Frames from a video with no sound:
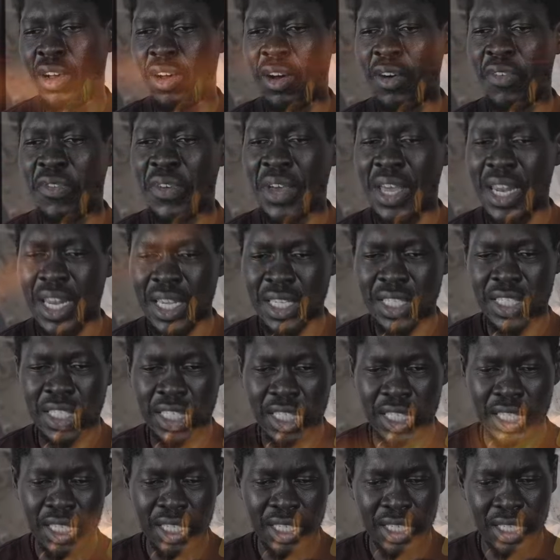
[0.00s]
of
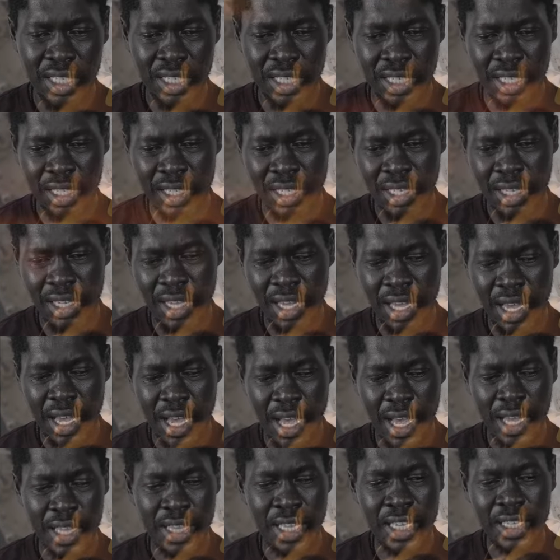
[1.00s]
energy
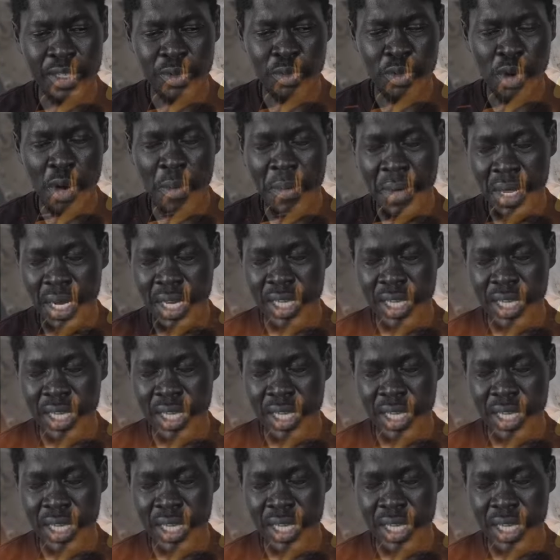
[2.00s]
at this moment